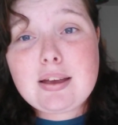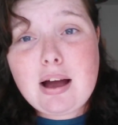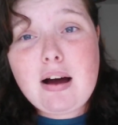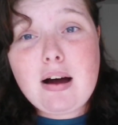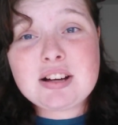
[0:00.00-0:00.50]

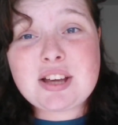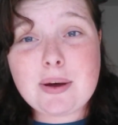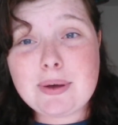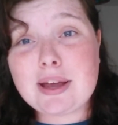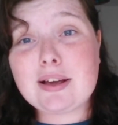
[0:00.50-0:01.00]
hard
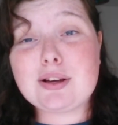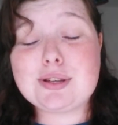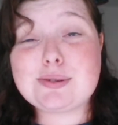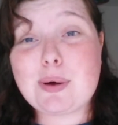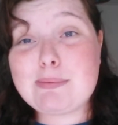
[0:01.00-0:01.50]
going,
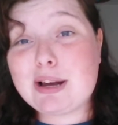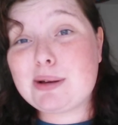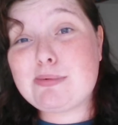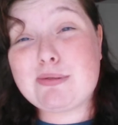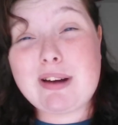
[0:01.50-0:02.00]
because one minute
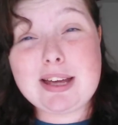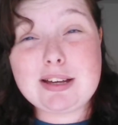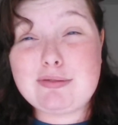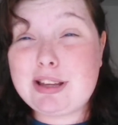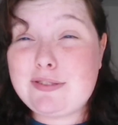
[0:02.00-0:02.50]
if you're writing
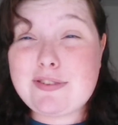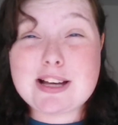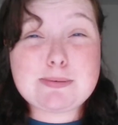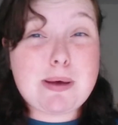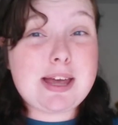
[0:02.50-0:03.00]
a really
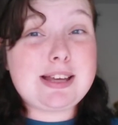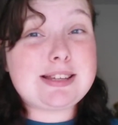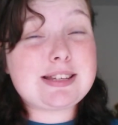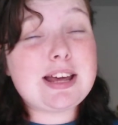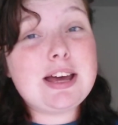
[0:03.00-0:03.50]

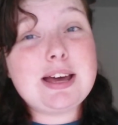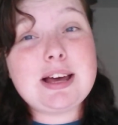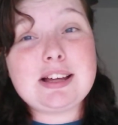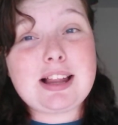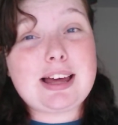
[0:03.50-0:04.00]
fast-paced,
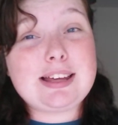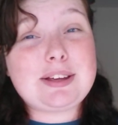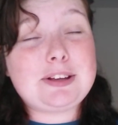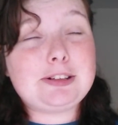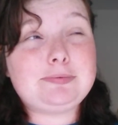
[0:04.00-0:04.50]

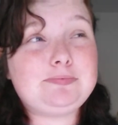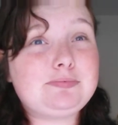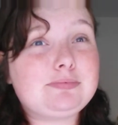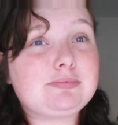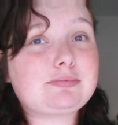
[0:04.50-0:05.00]
like,
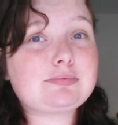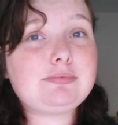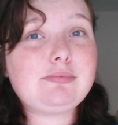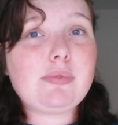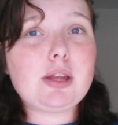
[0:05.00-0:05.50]

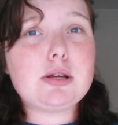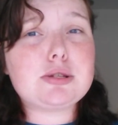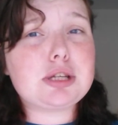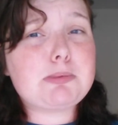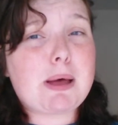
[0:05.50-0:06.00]

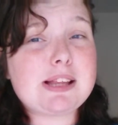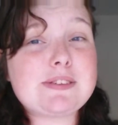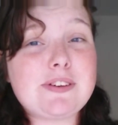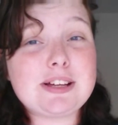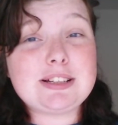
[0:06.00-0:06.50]

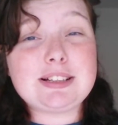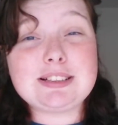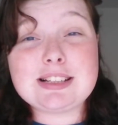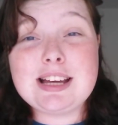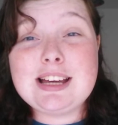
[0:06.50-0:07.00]

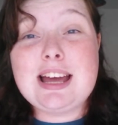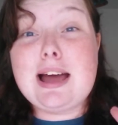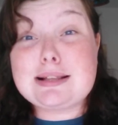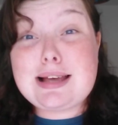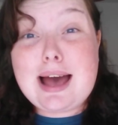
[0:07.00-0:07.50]
suspense-filled
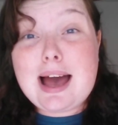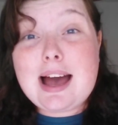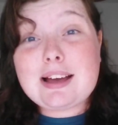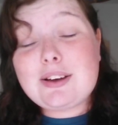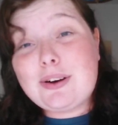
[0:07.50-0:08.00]

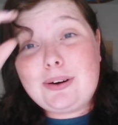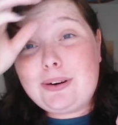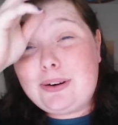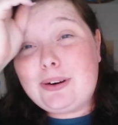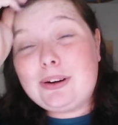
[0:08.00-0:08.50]
attack,
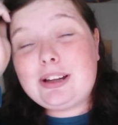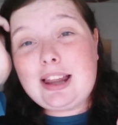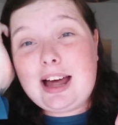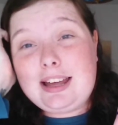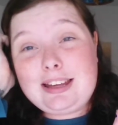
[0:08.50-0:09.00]
or
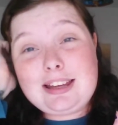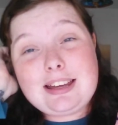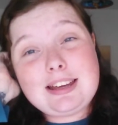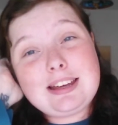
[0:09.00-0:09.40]
like,